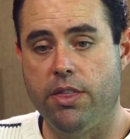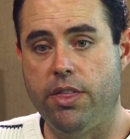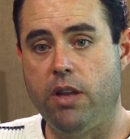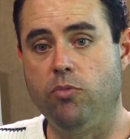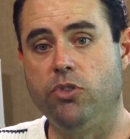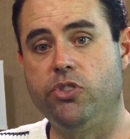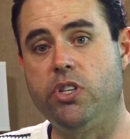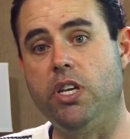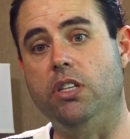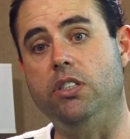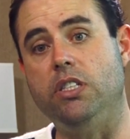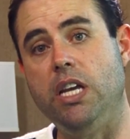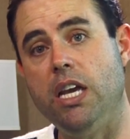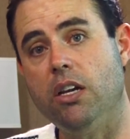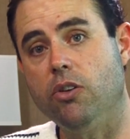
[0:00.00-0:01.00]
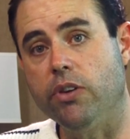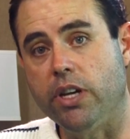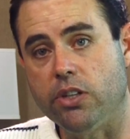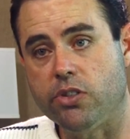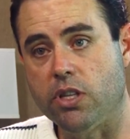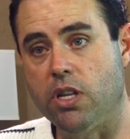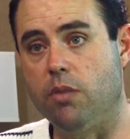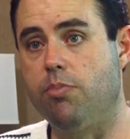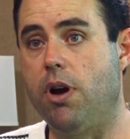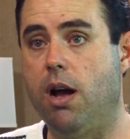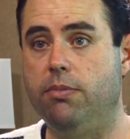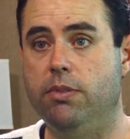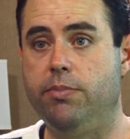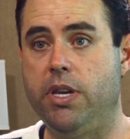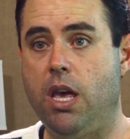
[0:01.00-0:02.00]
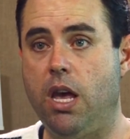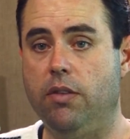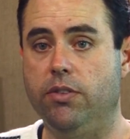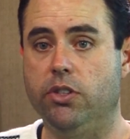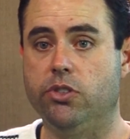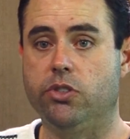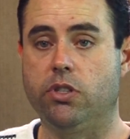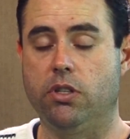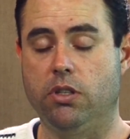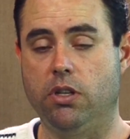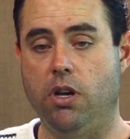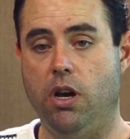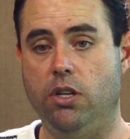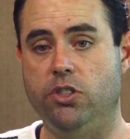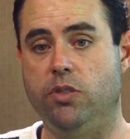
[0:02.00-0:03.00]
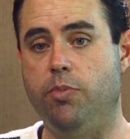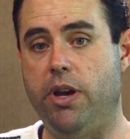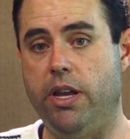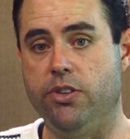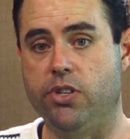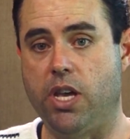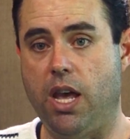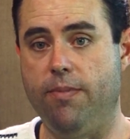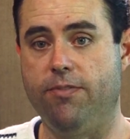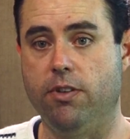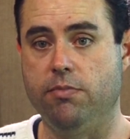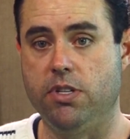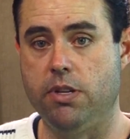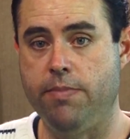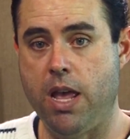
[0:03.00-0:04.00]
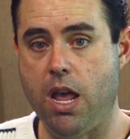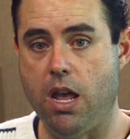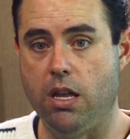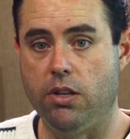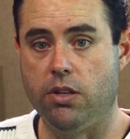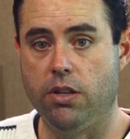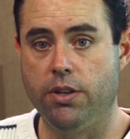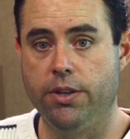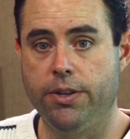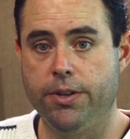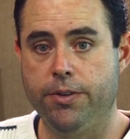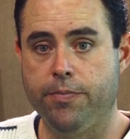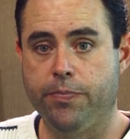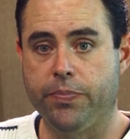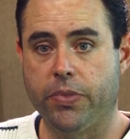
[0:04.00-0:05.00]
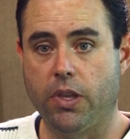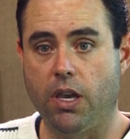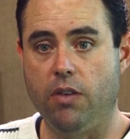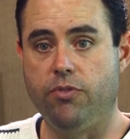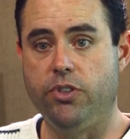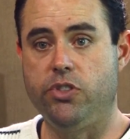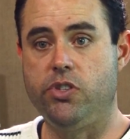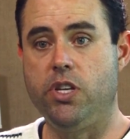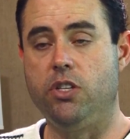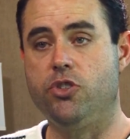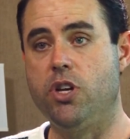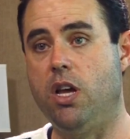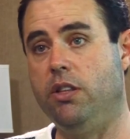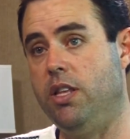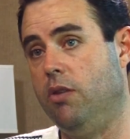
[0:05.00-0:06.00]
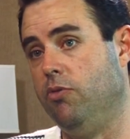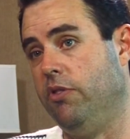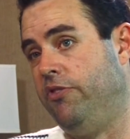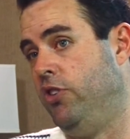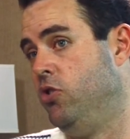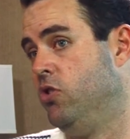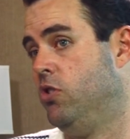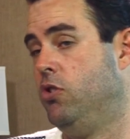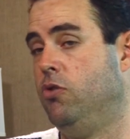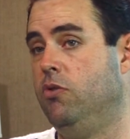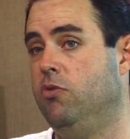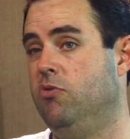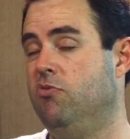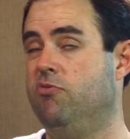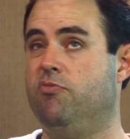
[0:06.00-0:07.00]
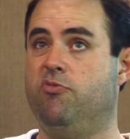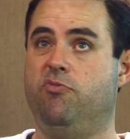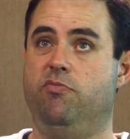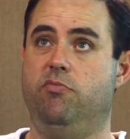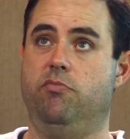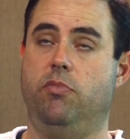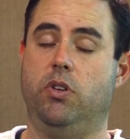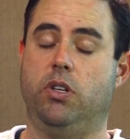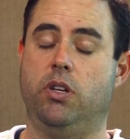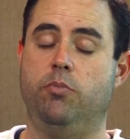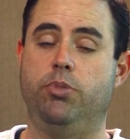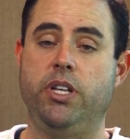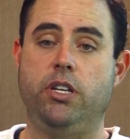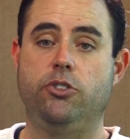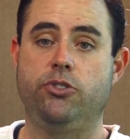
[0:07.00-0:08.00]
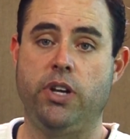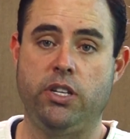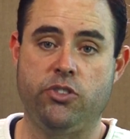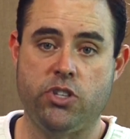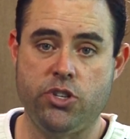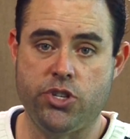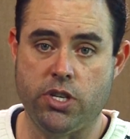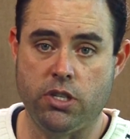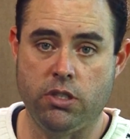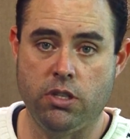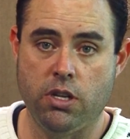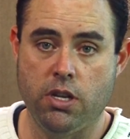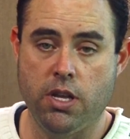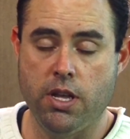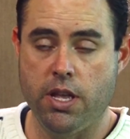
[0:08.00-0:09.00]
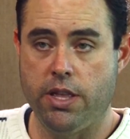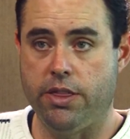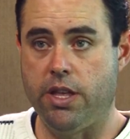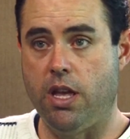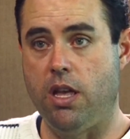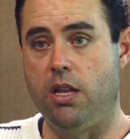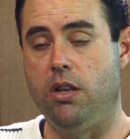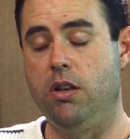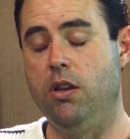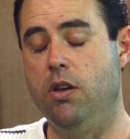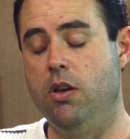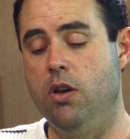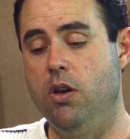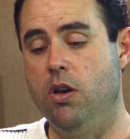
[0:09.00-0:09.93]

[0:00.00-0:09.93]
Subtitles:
then we'll see a decrease in their problem behaviors caused by escape from a demand. If we see a child that refuses to complete a transition, then